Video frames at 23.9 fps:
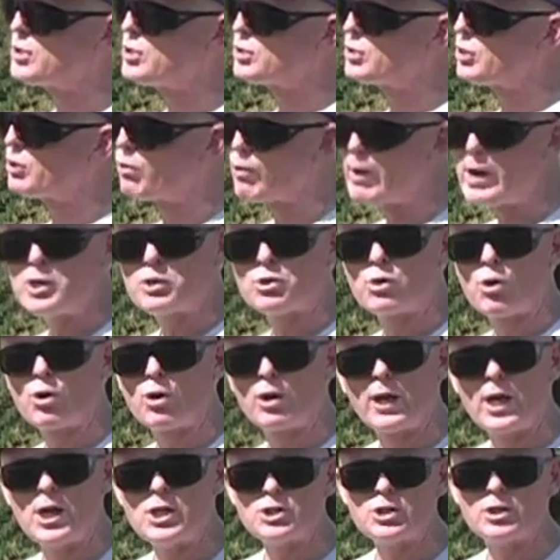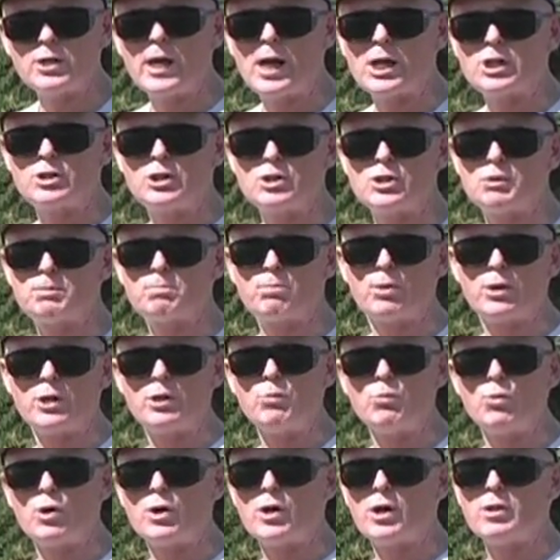is a great correlation to actually just
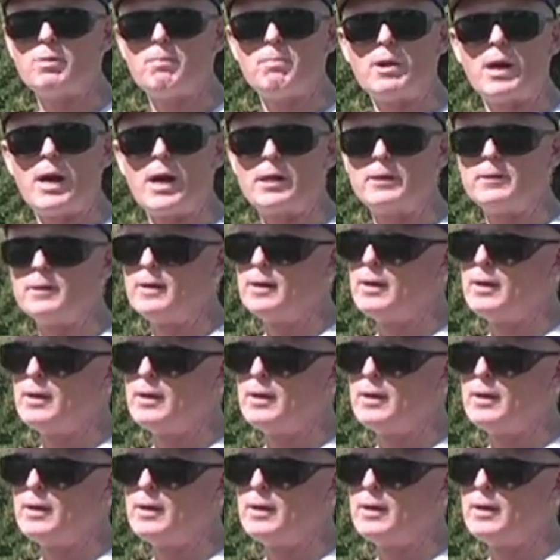putting wood on the bat